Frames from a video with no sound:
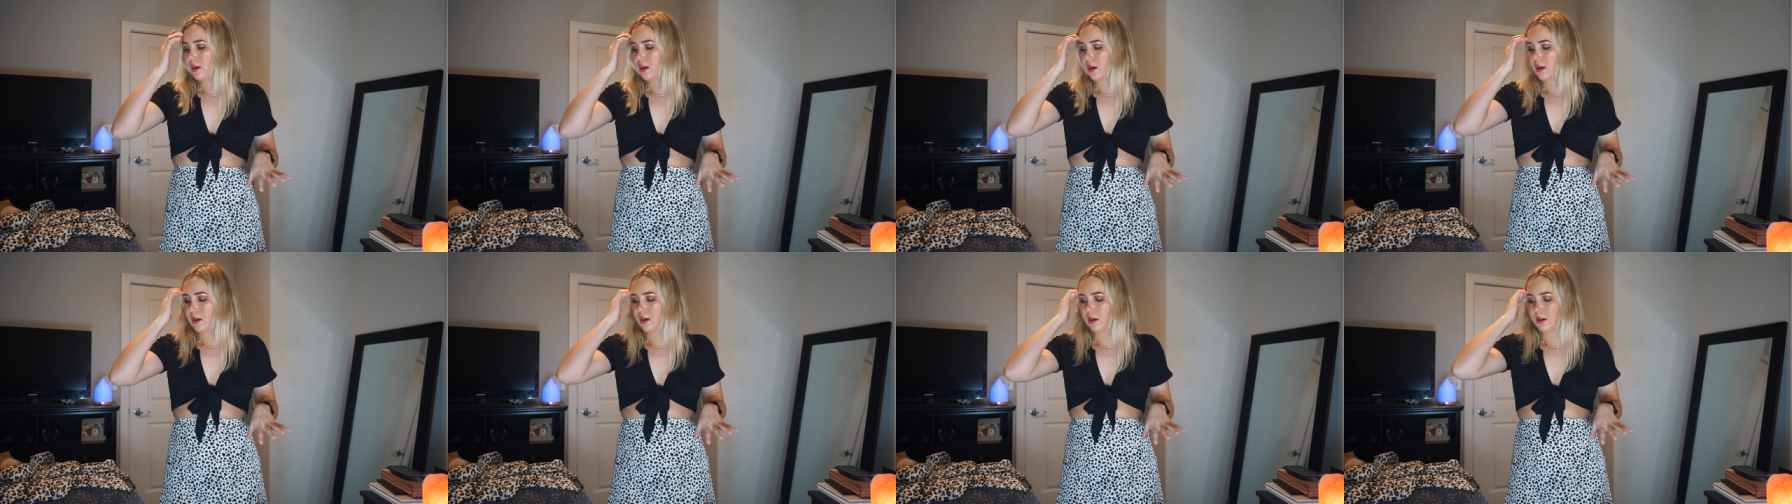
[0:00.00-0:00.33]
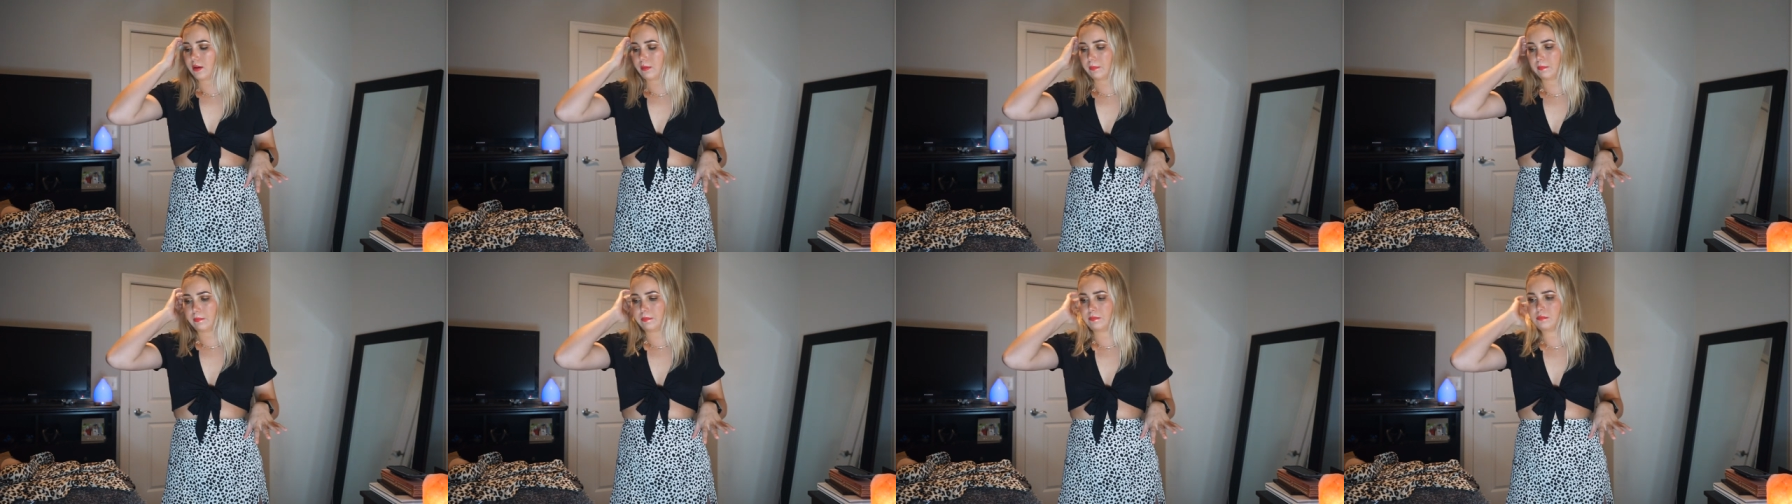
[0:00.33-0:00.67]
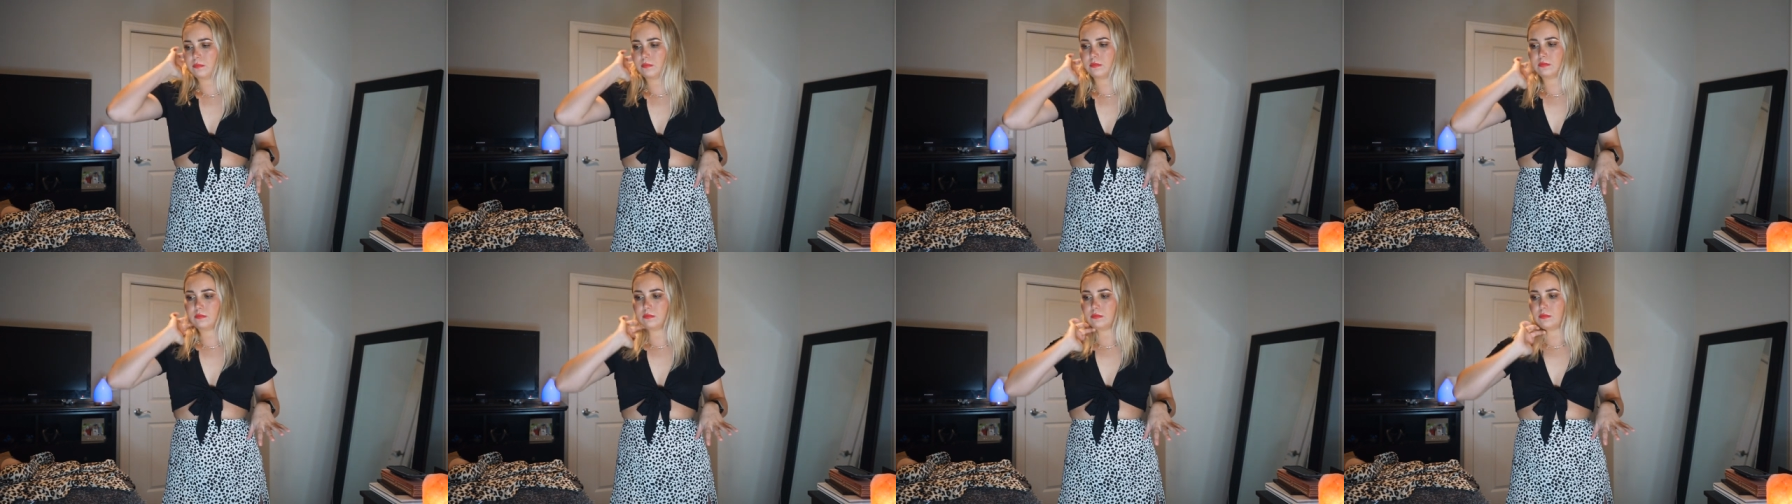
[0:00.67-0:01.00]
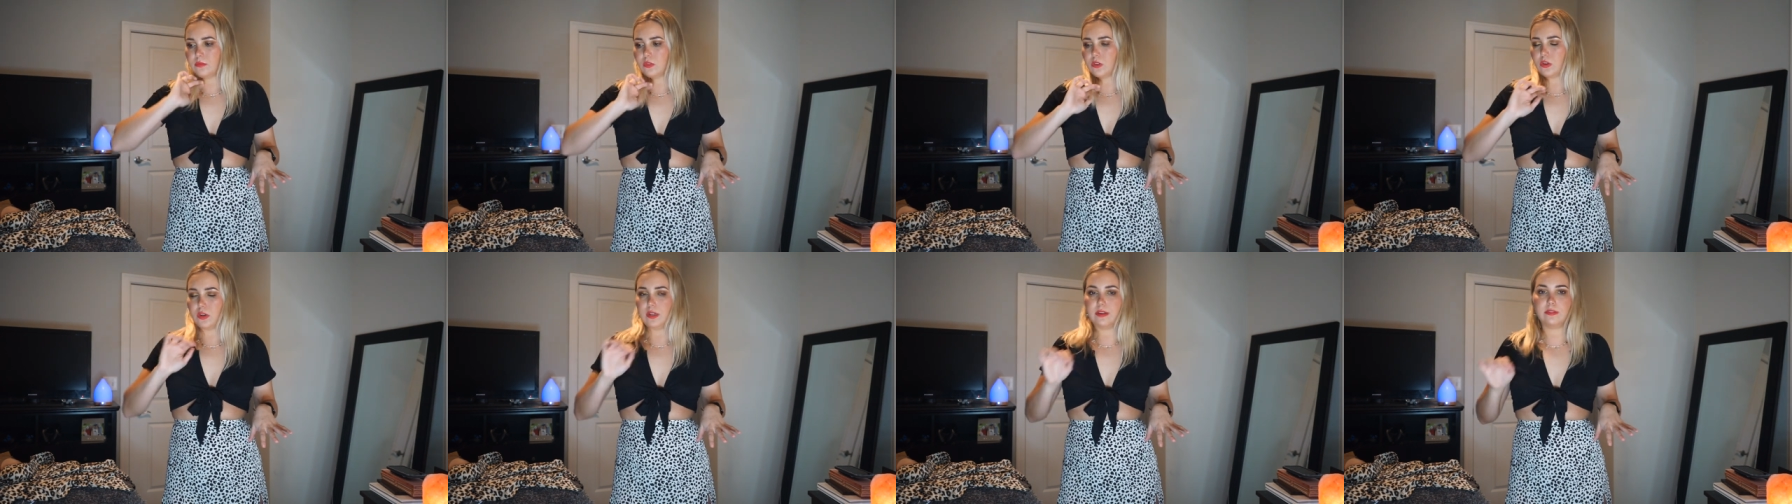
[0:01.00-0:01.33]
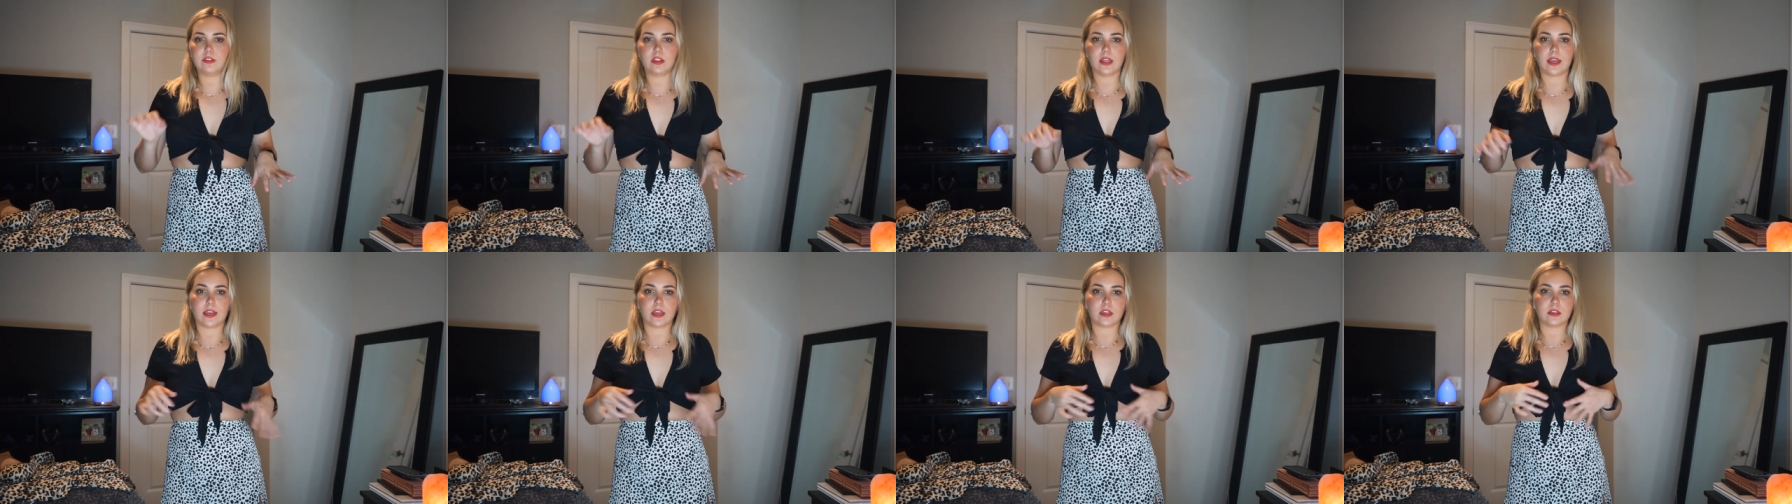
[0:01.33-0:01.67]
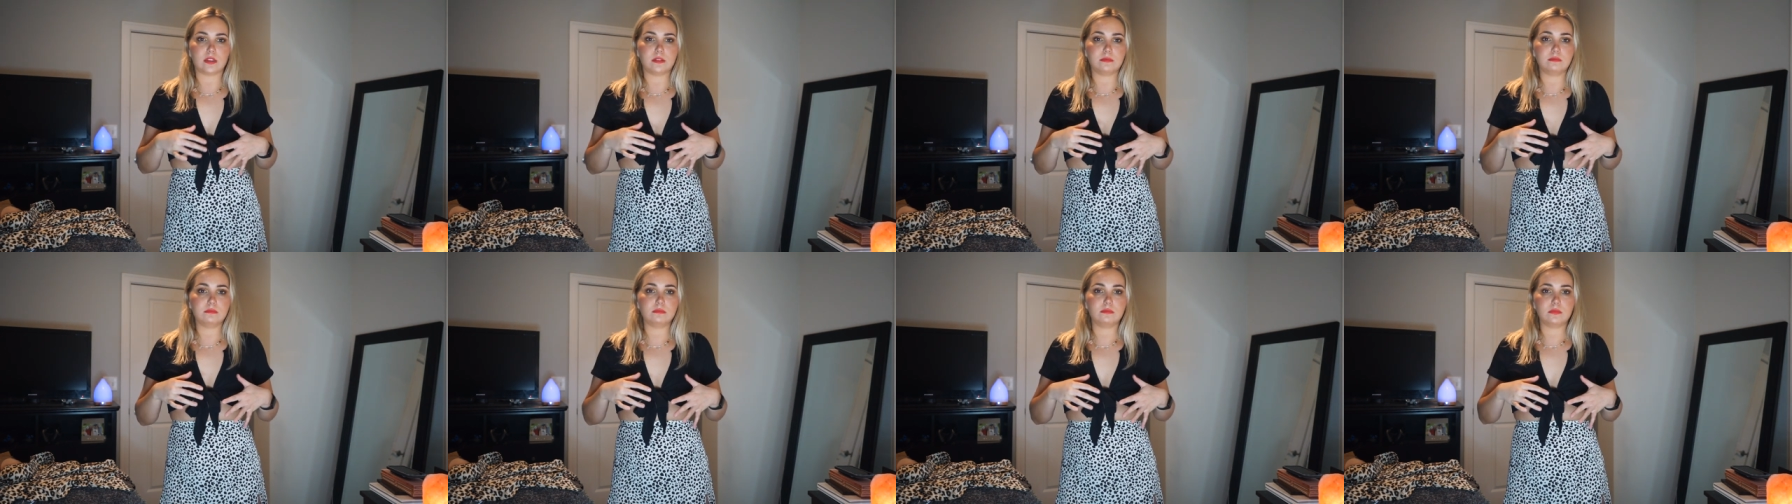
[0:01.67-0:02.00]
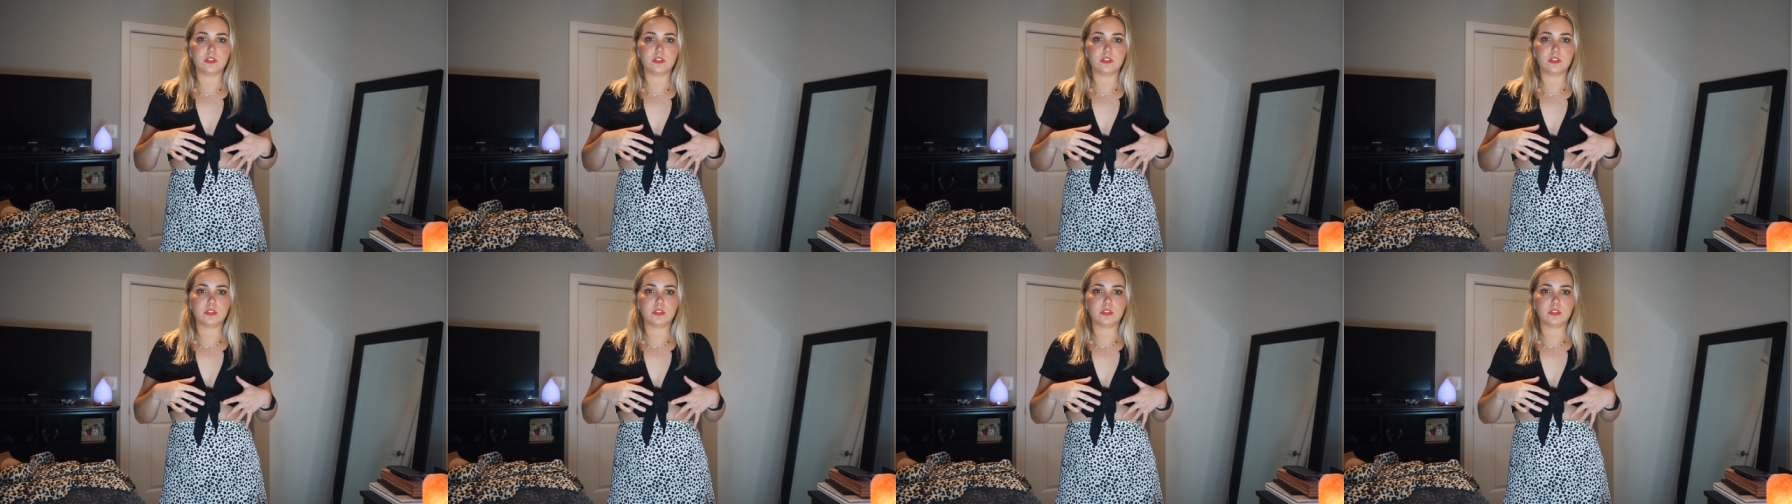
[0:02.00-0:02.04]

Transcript: Um, even like a